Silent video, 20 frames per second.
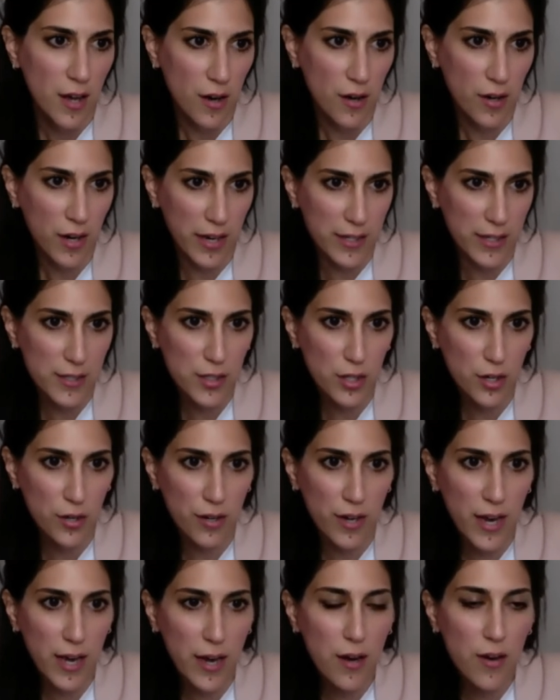Okay, so
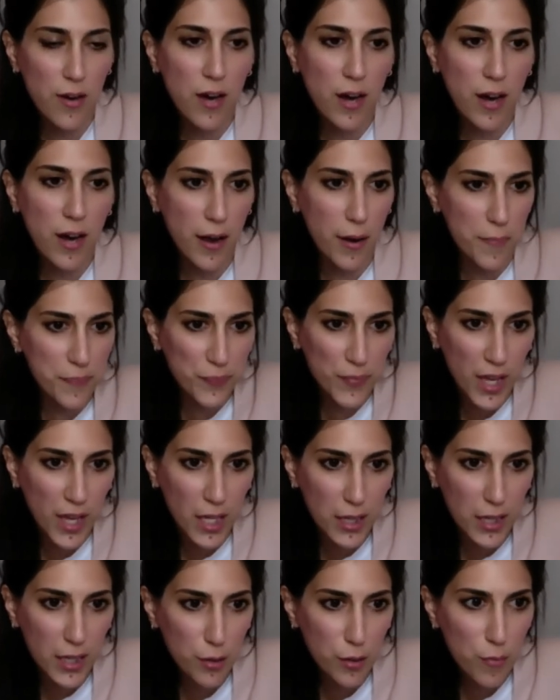now um,
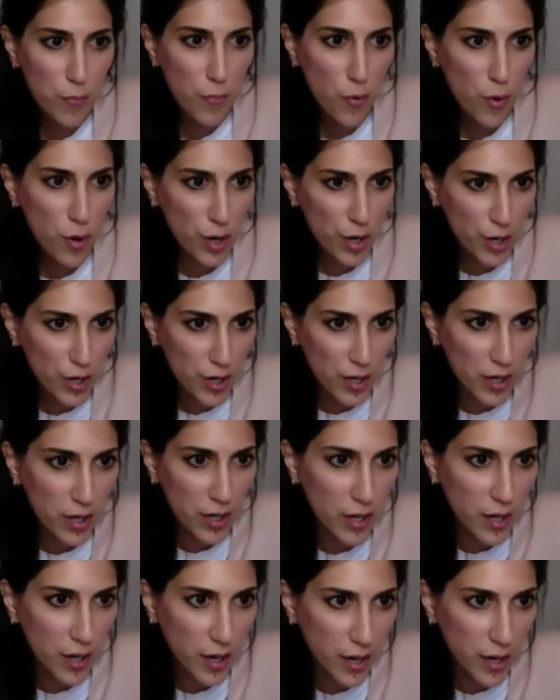a little more
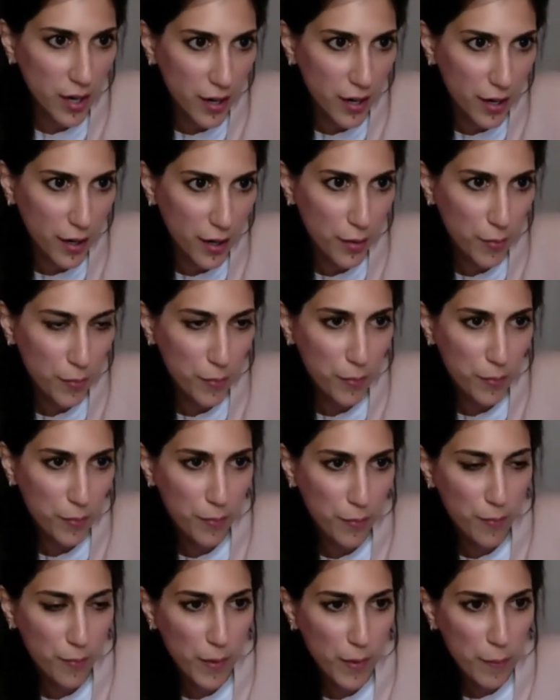uh,
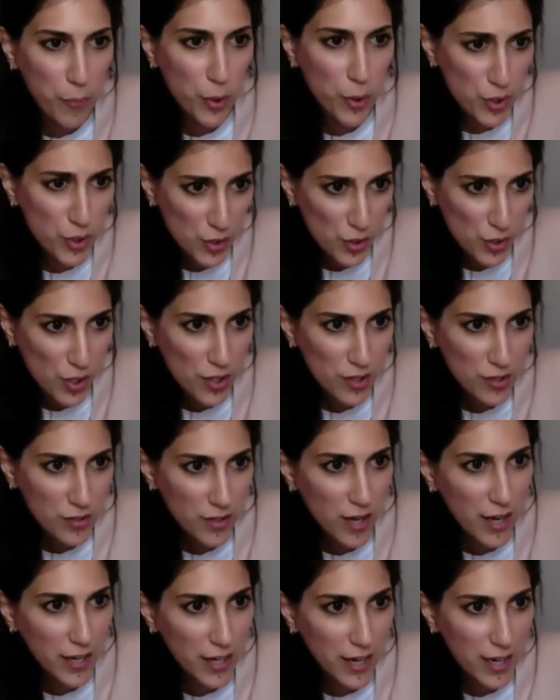personal,
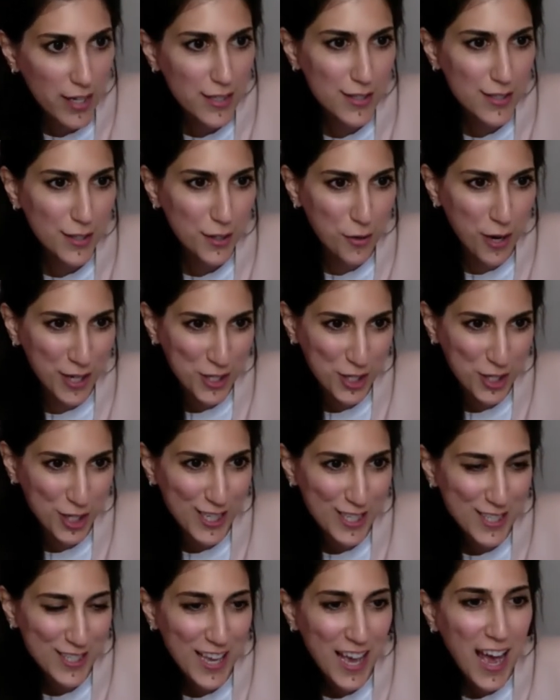I guess. The question
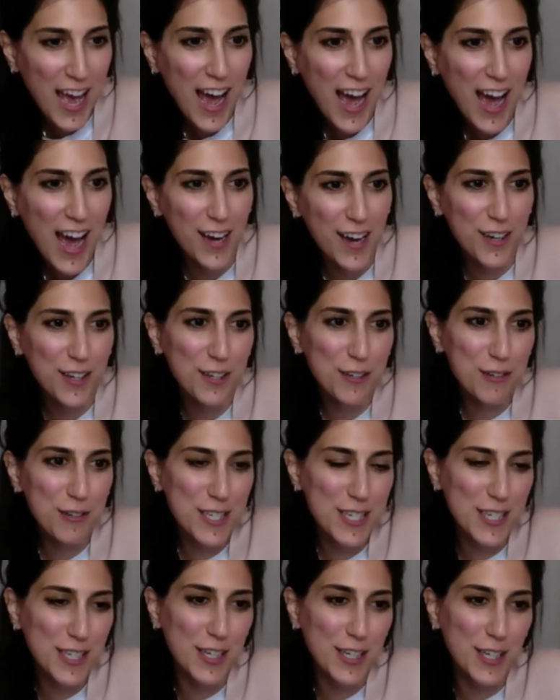is how do you
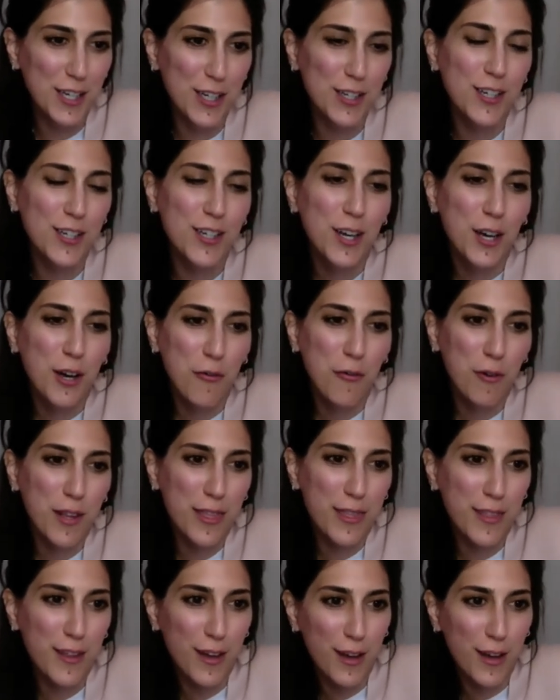deal
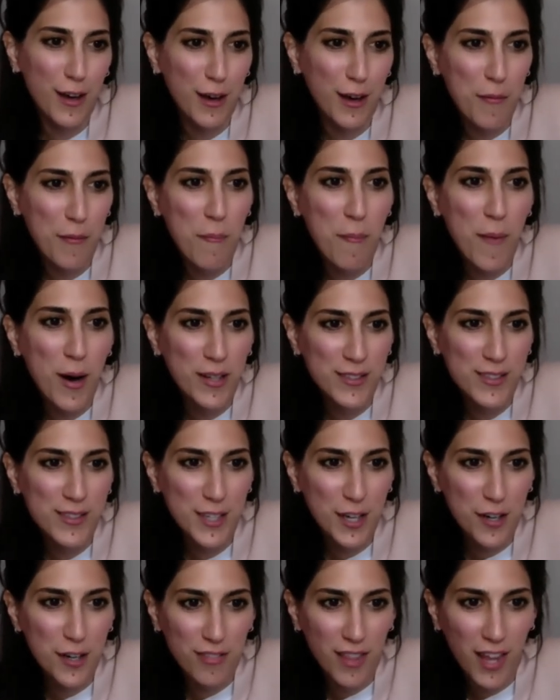with the months
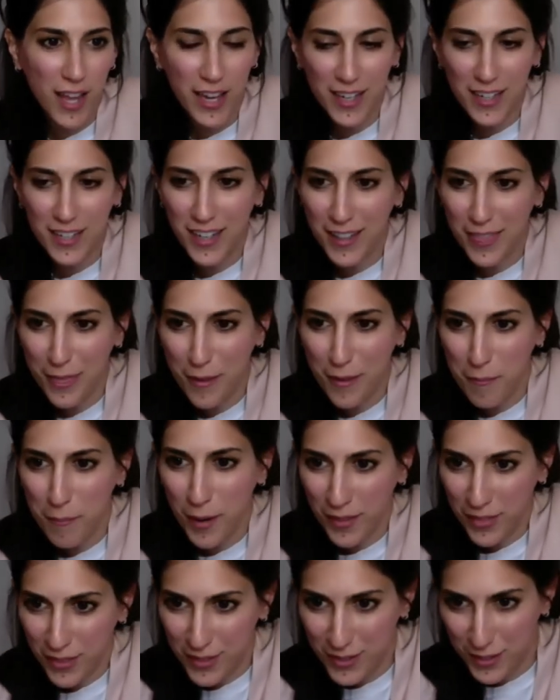of light and the
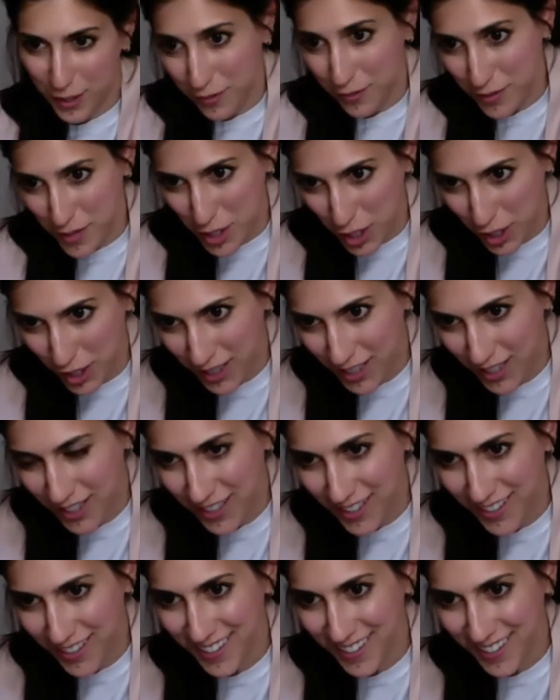months of dark?